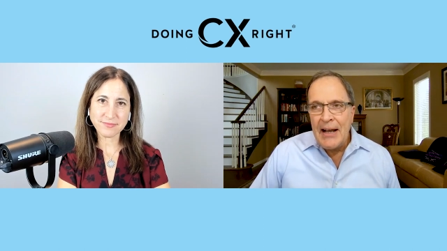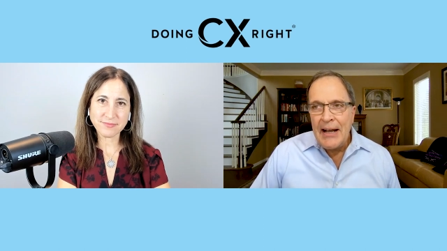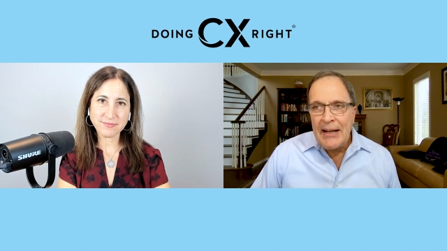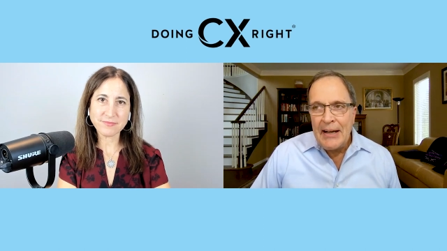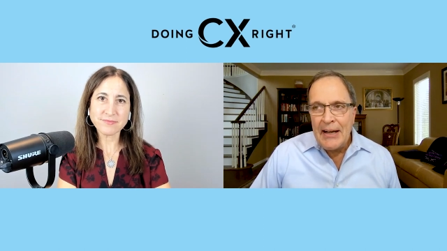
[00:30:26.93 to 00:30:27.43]
Speaker 1: Uh,
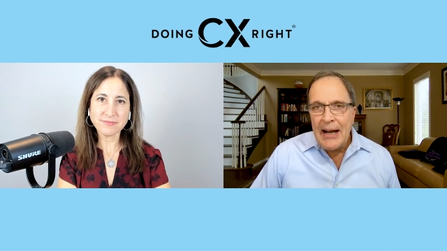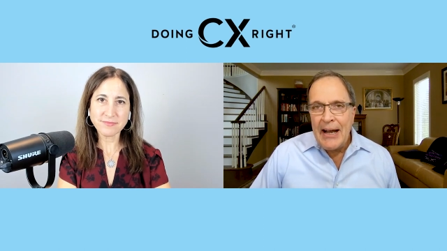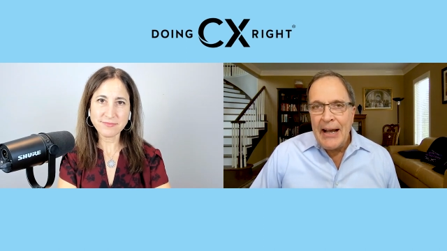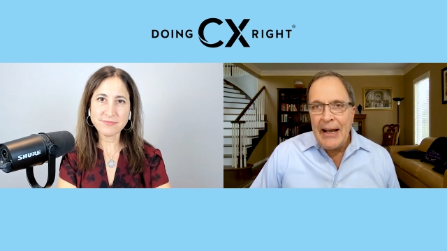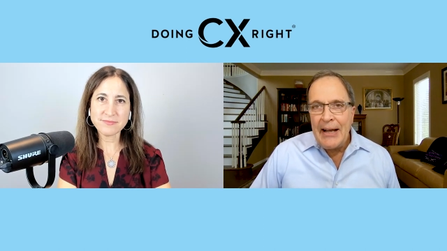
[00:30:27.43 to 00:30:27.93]
I,
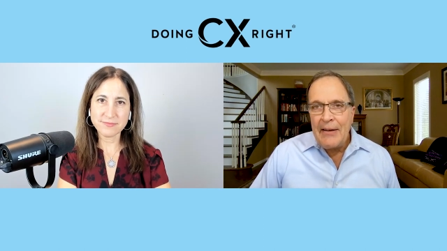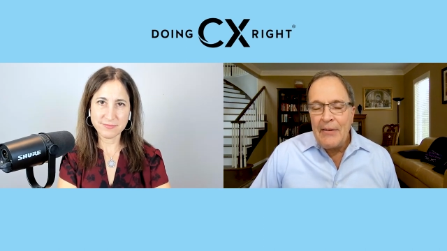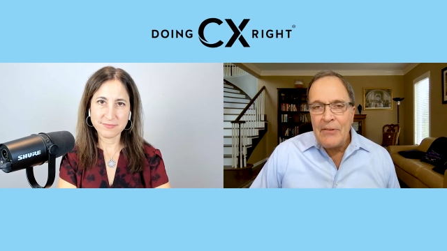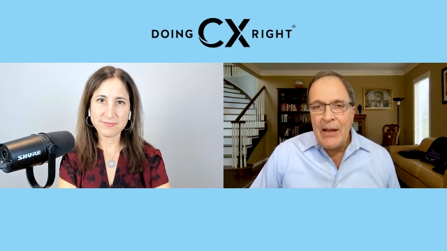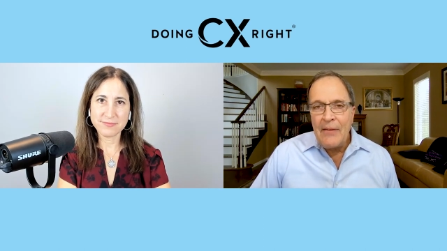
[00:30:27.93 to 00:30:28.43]
I
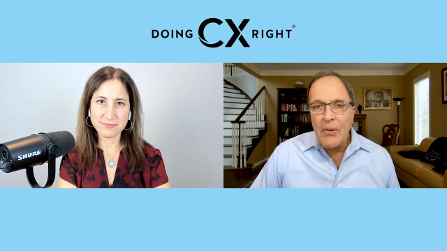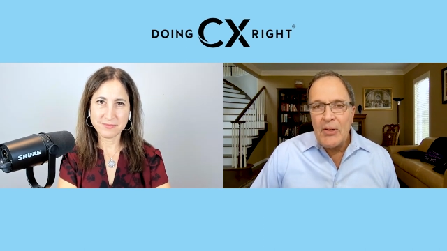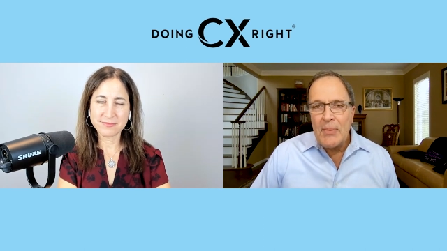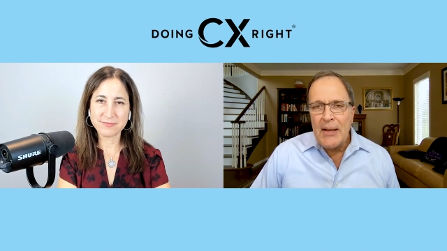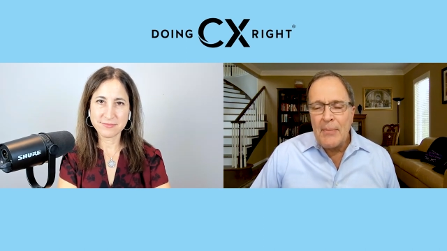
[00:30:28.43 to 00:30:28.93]
have always
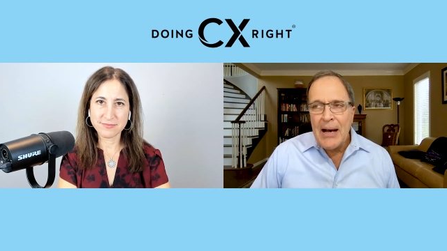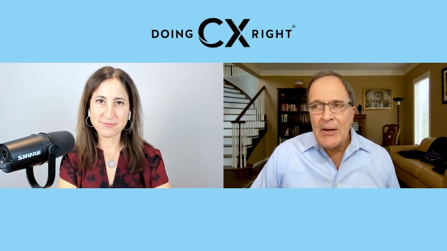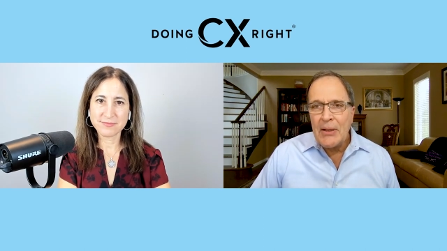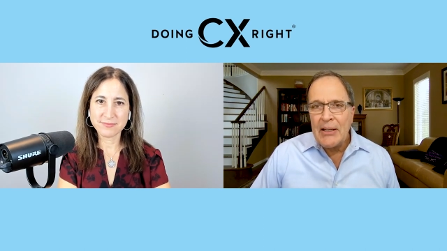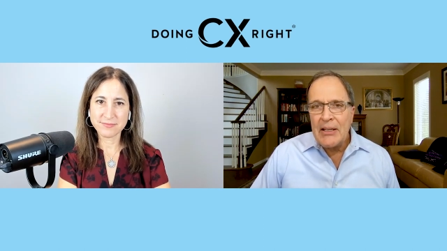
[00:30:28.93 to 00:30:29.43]
been a
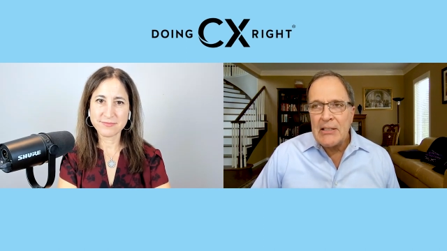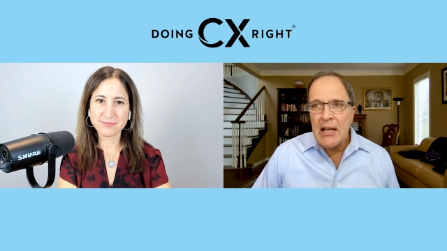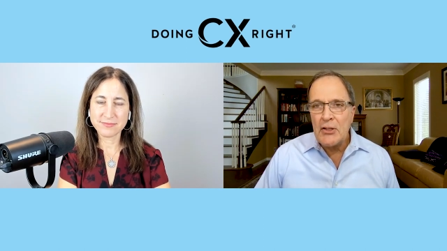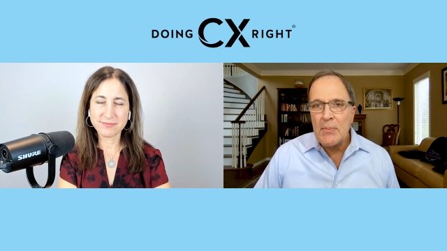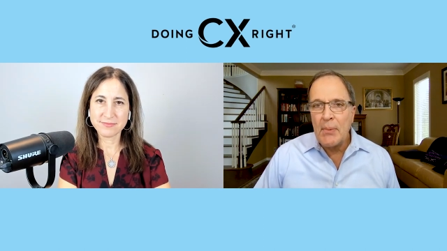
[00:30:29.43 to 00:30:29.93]
moderately
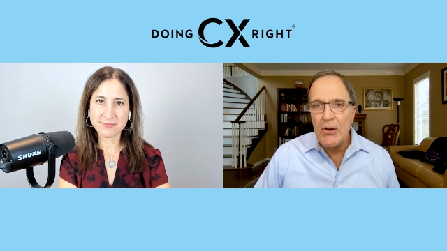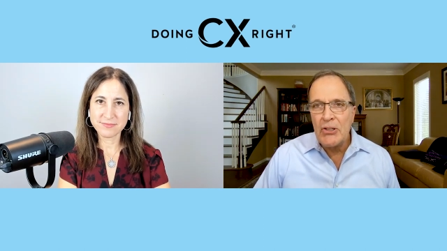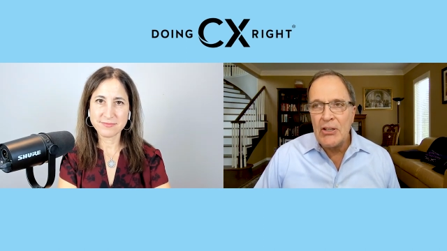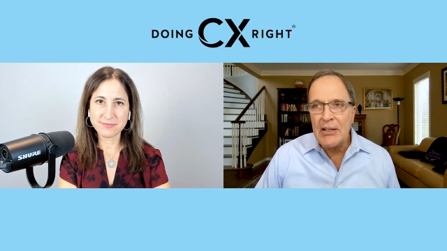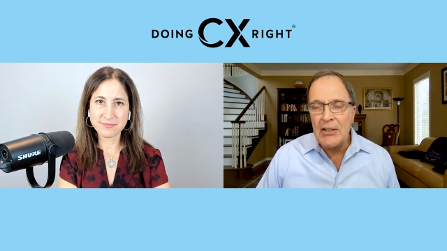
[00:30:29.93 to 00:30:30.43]
intense
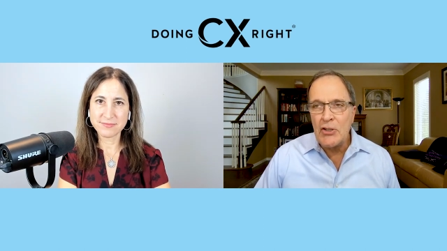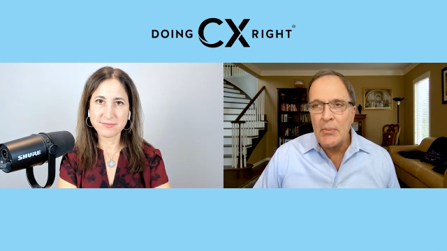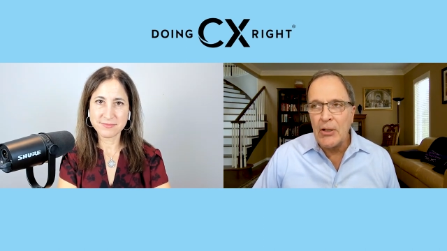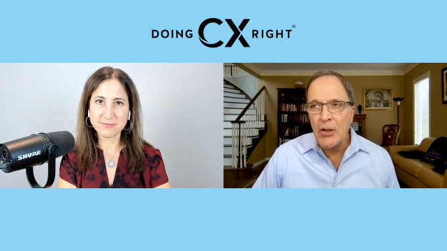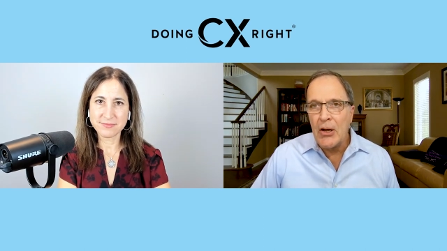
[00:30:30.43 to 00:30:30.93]
person, and it took me a
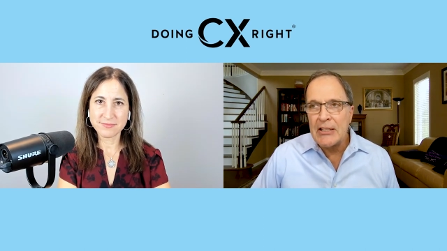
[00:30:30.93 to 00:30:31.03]
long